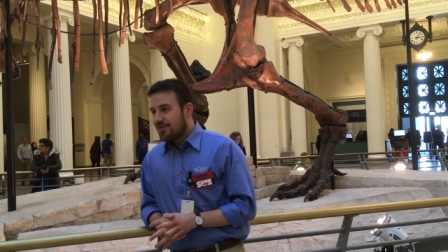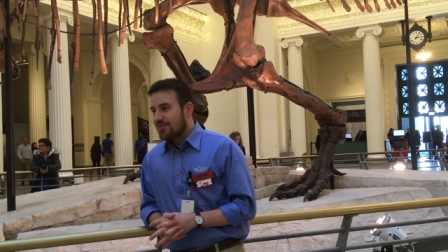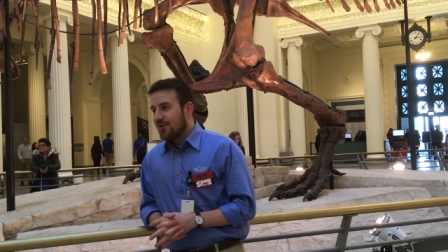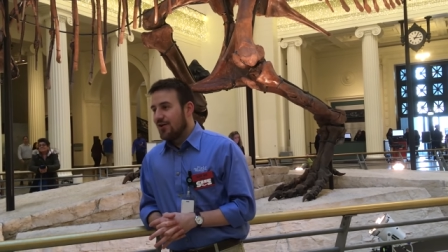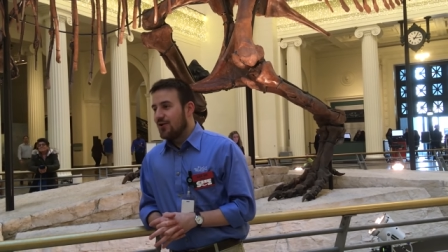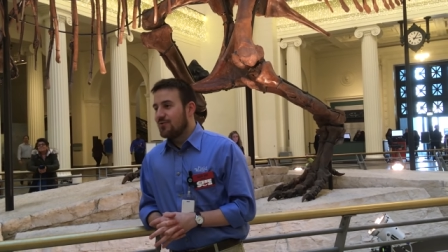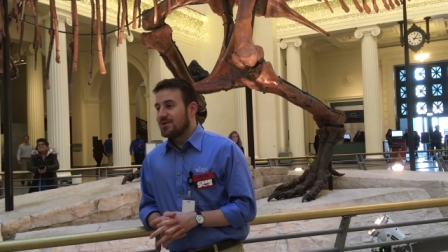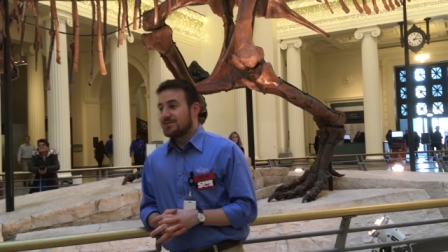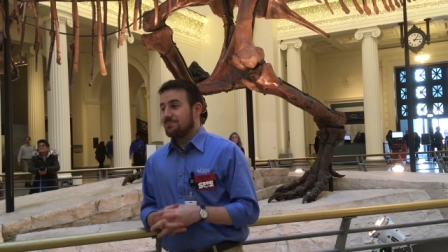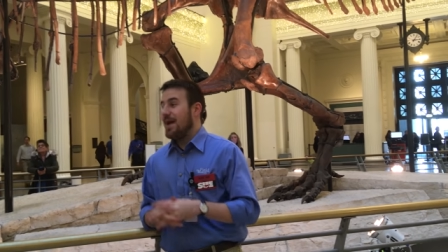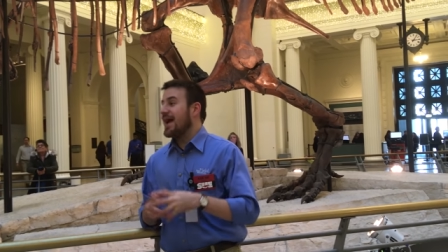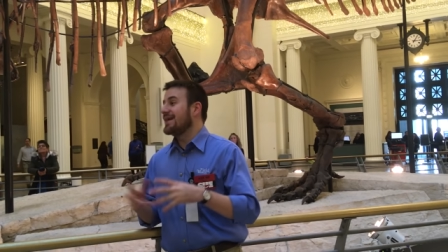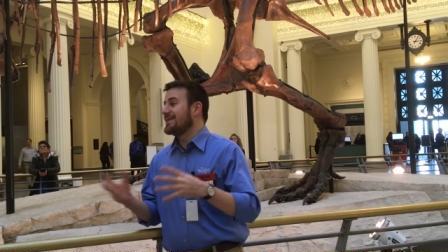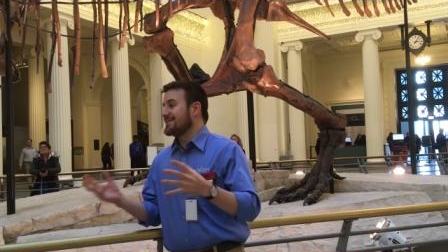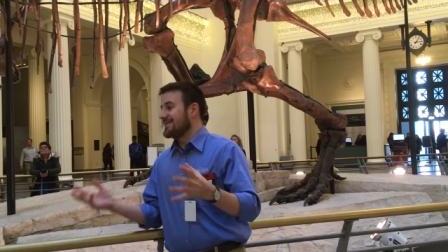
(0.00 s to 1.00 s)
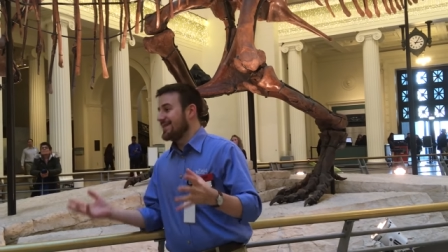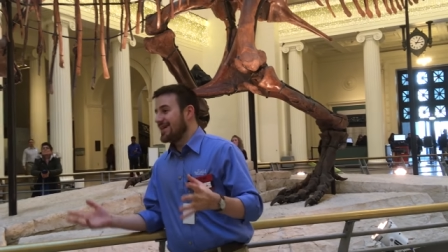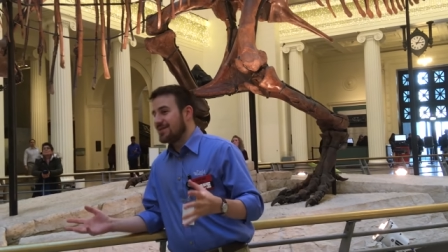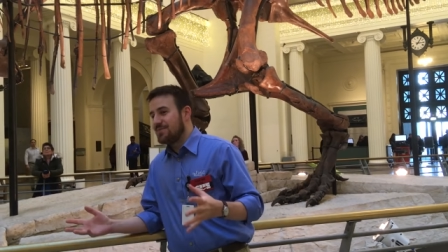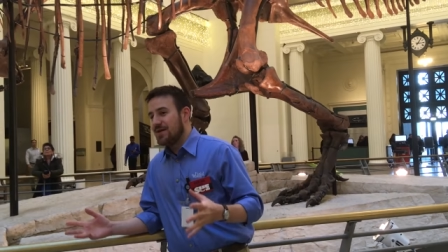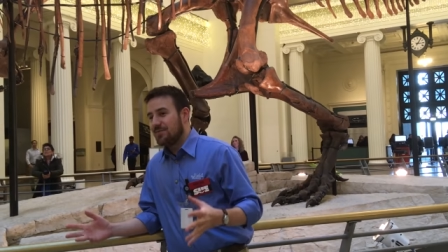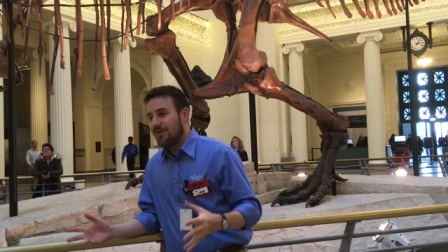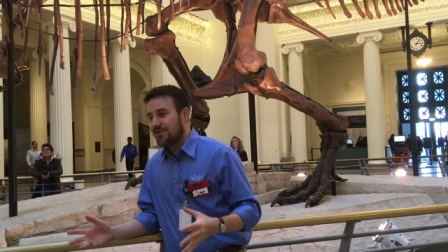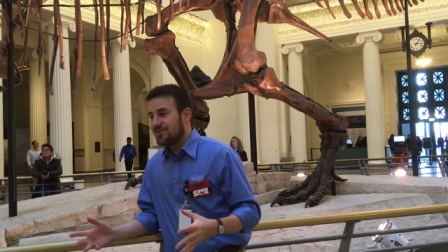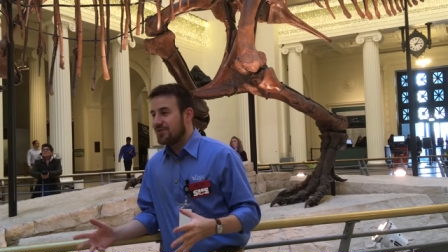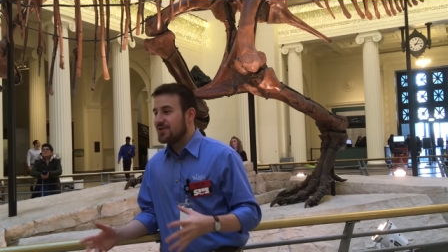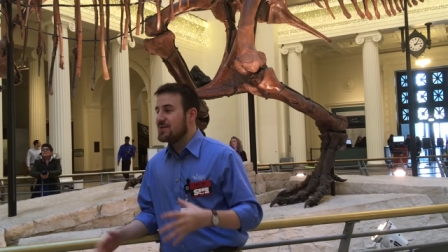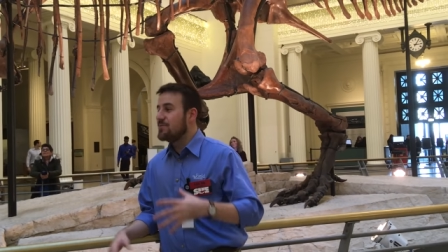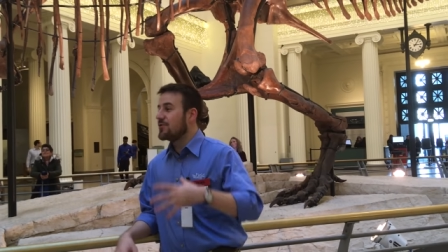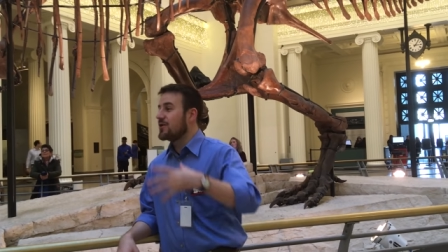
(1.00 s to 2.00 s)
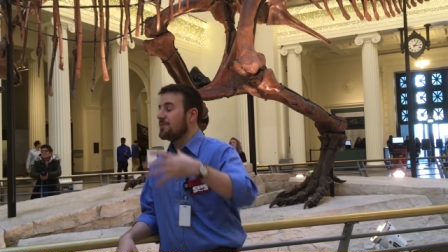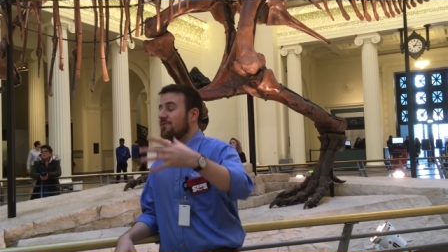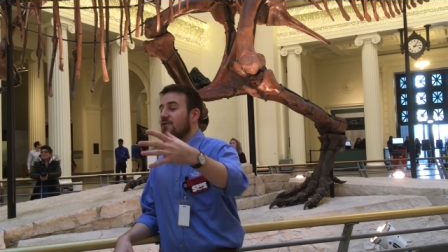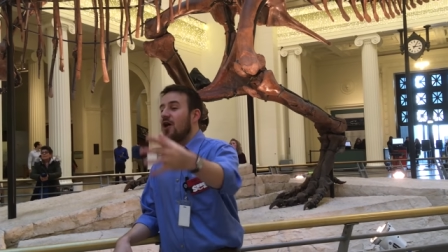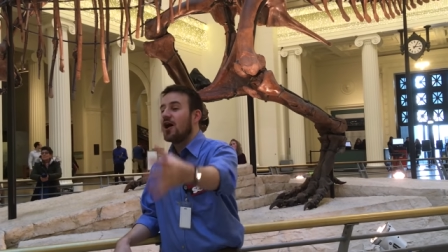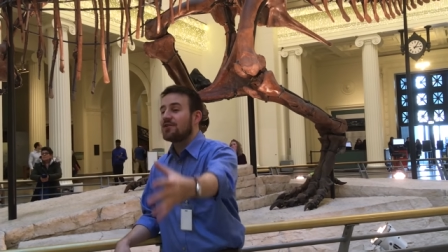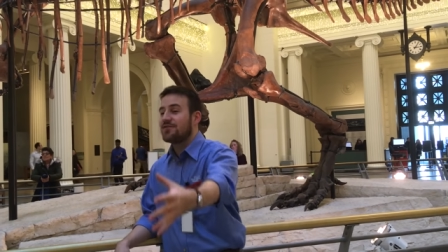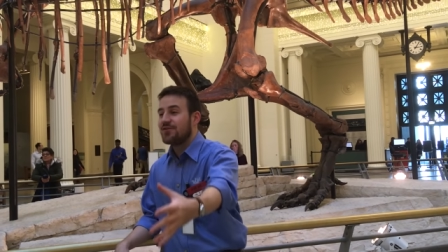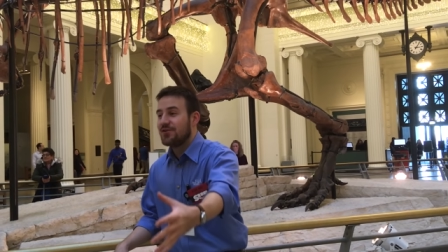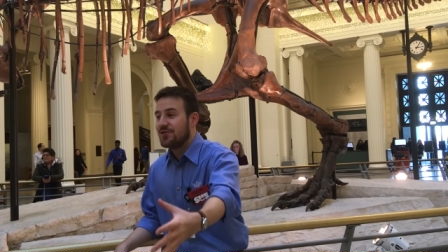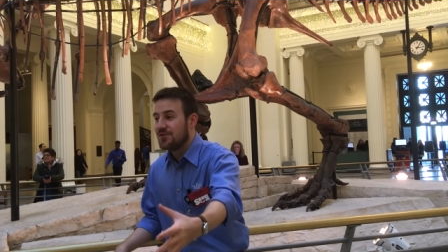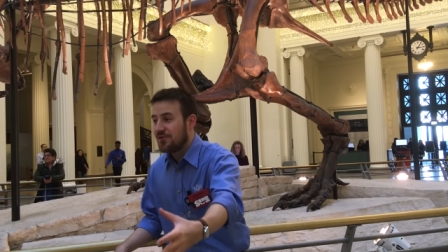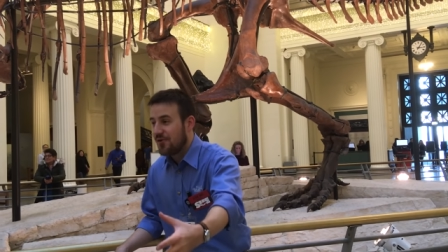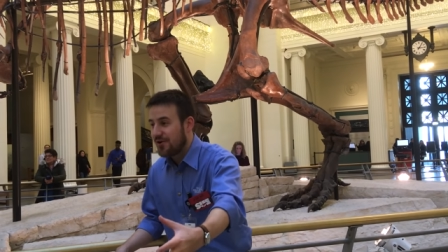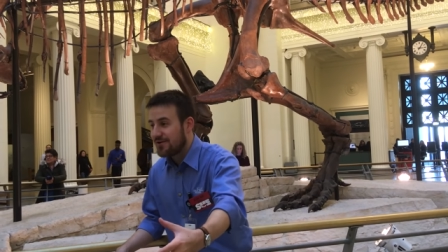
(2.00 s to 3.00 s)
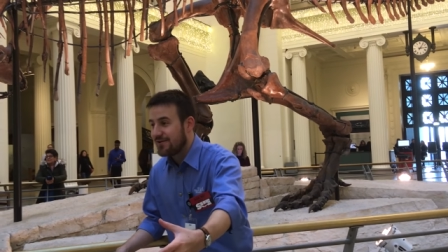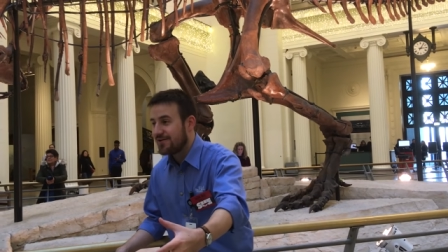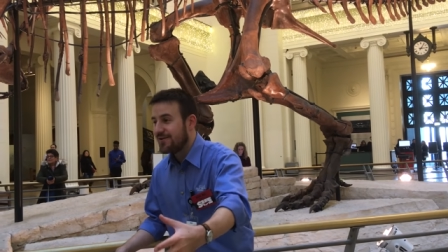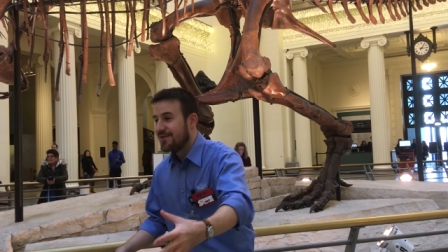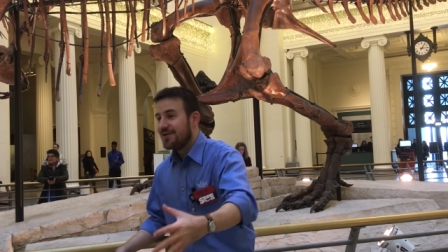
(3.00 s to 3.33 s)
So, which panicked a lot of people. So he put her up for auction in New York.